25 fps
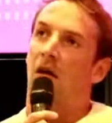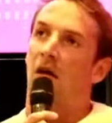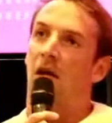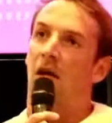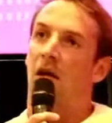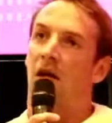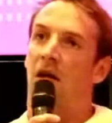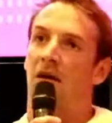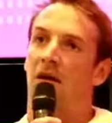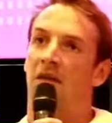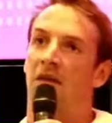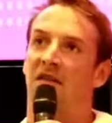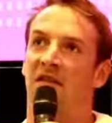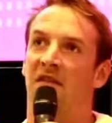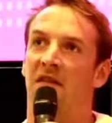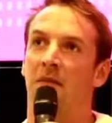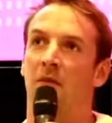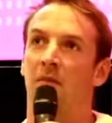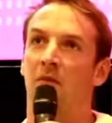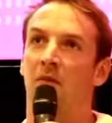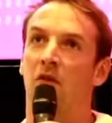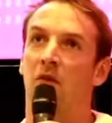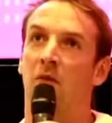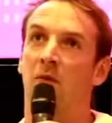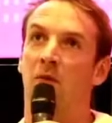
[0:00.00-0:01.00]

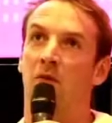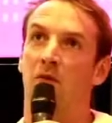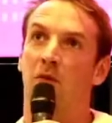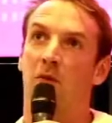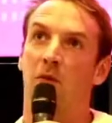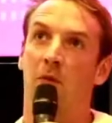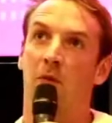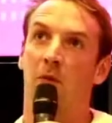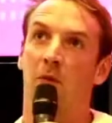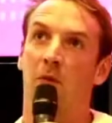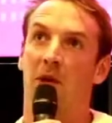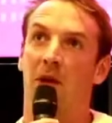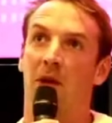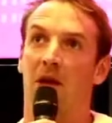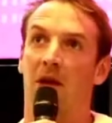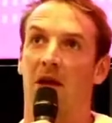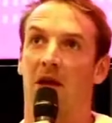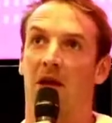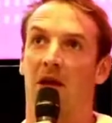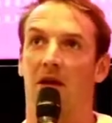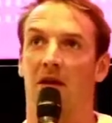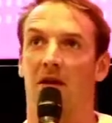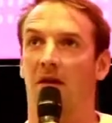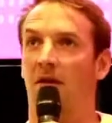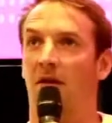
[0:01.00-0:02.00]
Symptoms would be
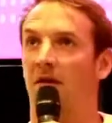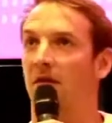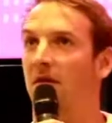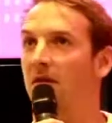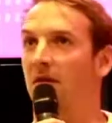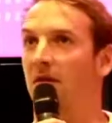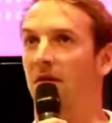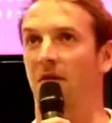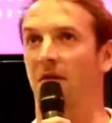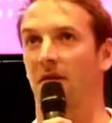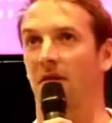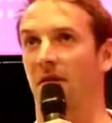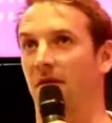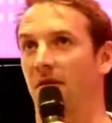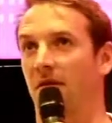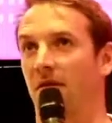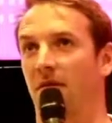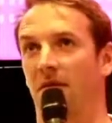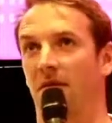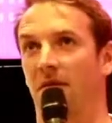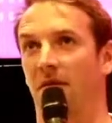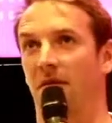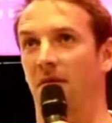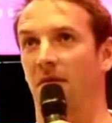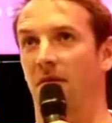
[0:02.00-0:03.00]
like
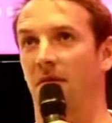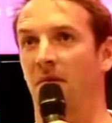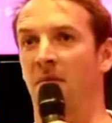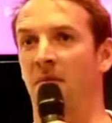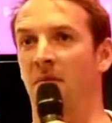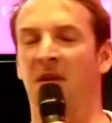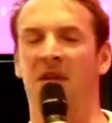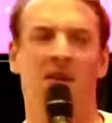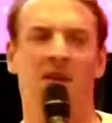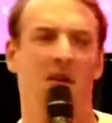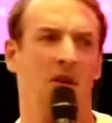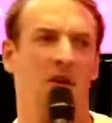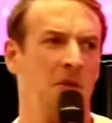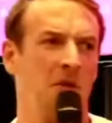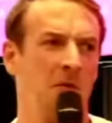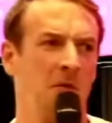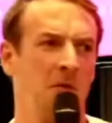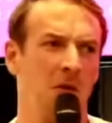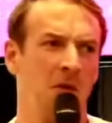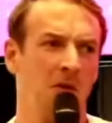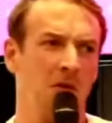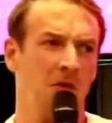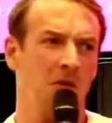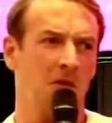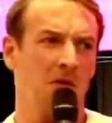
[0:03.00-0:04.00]

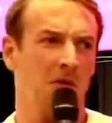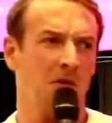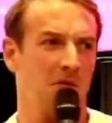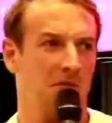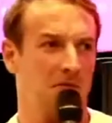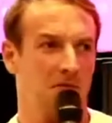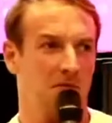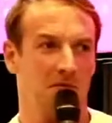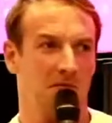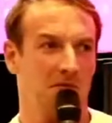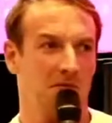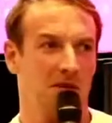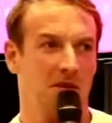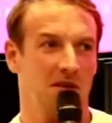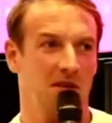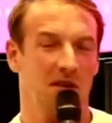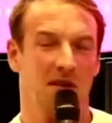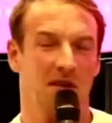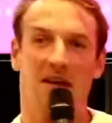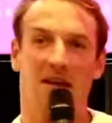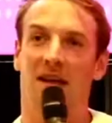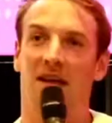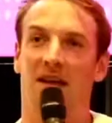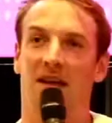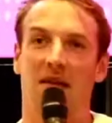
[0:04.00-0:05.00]
misalignment.
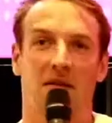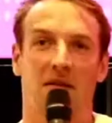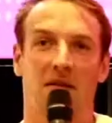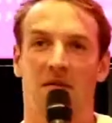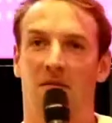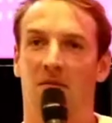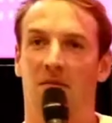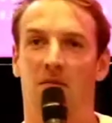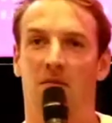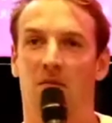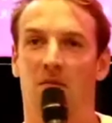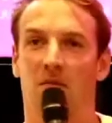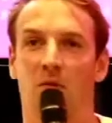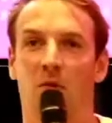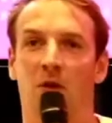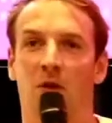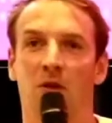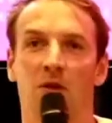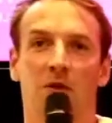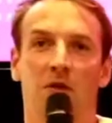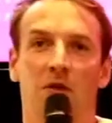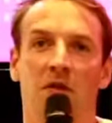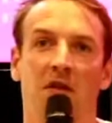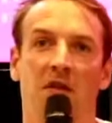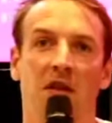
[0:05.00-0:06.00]
Like when
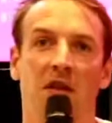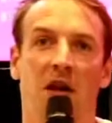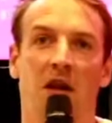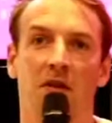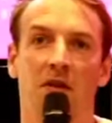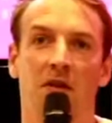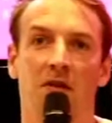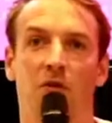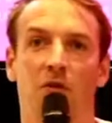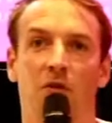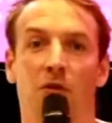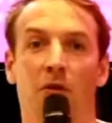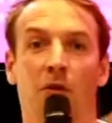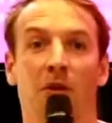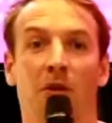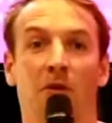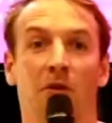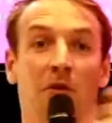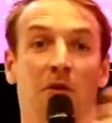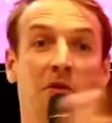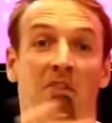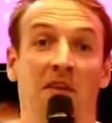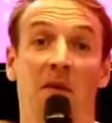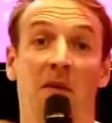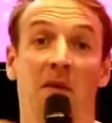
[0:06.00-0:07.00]
you start, you're around the
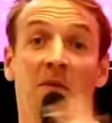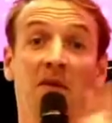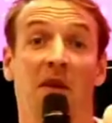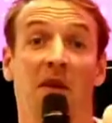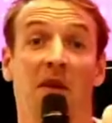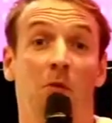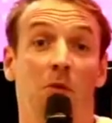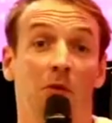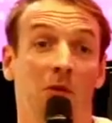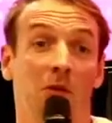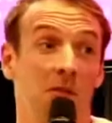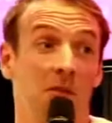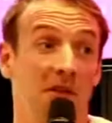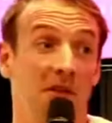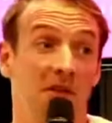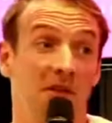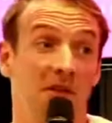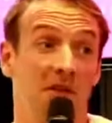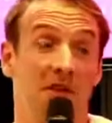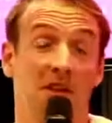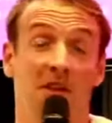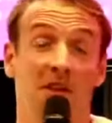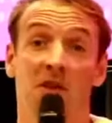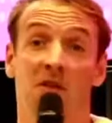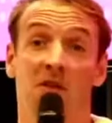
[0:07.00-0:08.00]
same table,
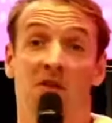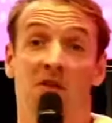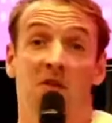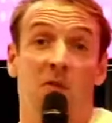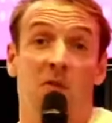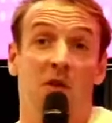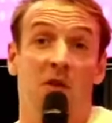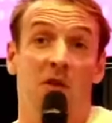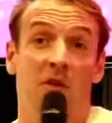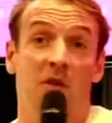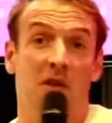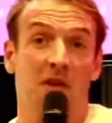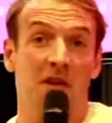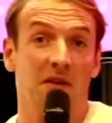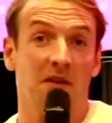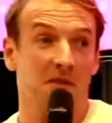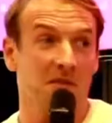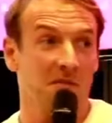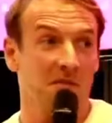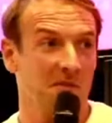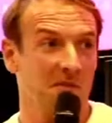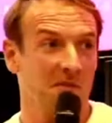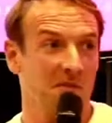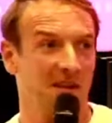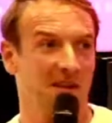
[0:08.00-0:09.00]
basically in a small space.
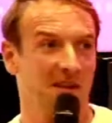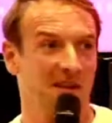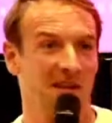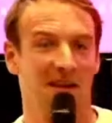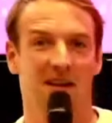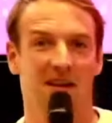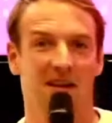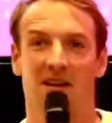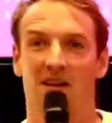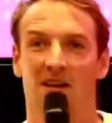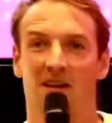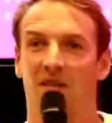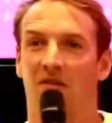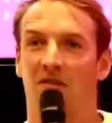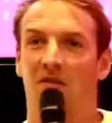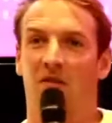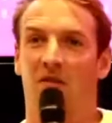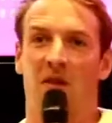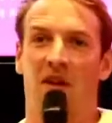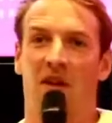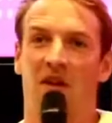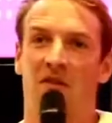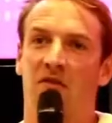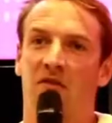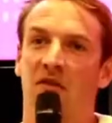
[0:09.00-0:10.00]
So
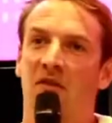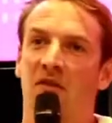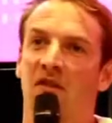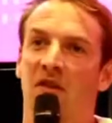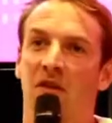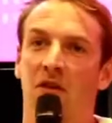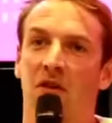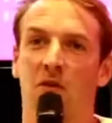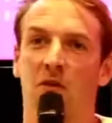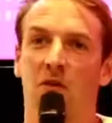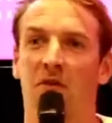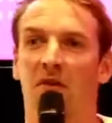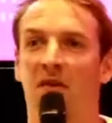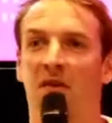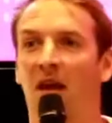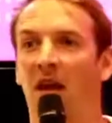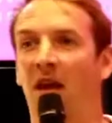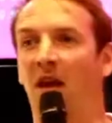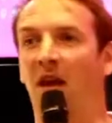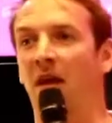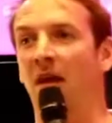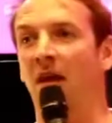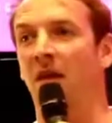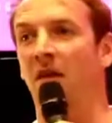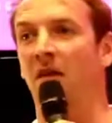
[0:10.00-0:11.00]
everything you
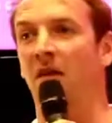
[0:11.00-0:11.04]
say, you